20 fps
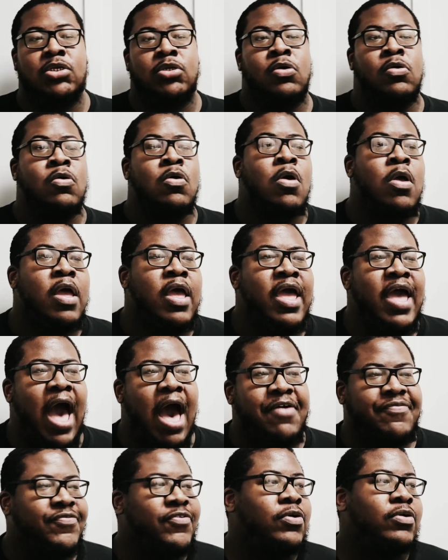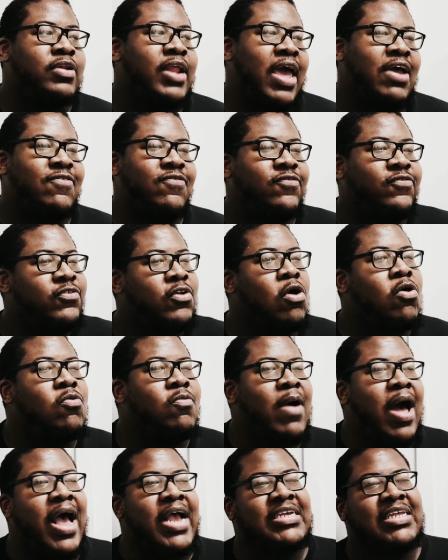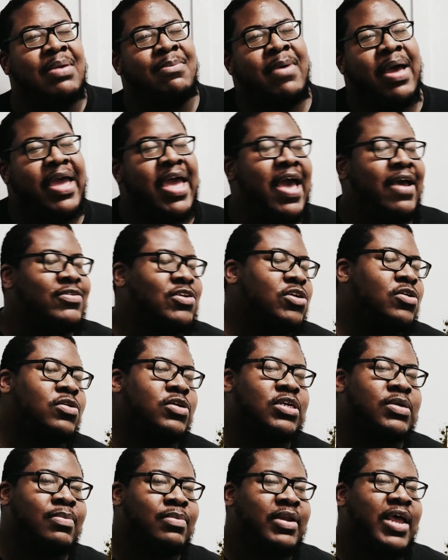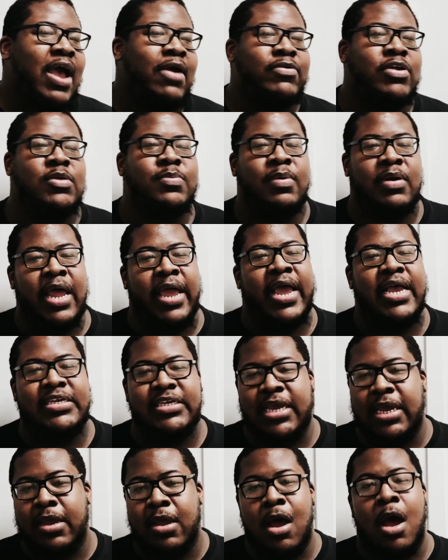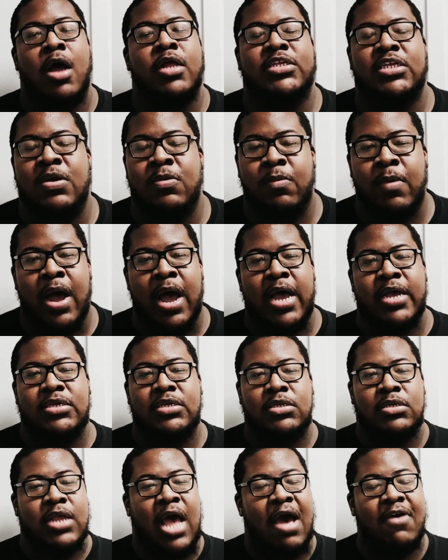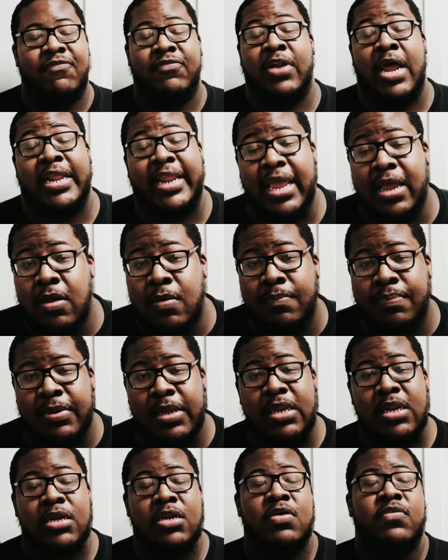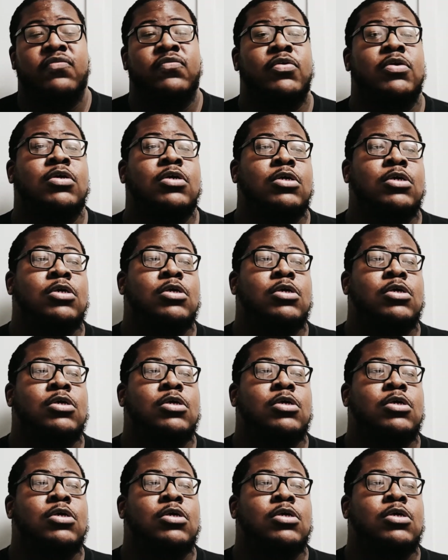So I feel like flow-wise they might have certain similarities, but like I said, content-wise, I feel like they're completely different.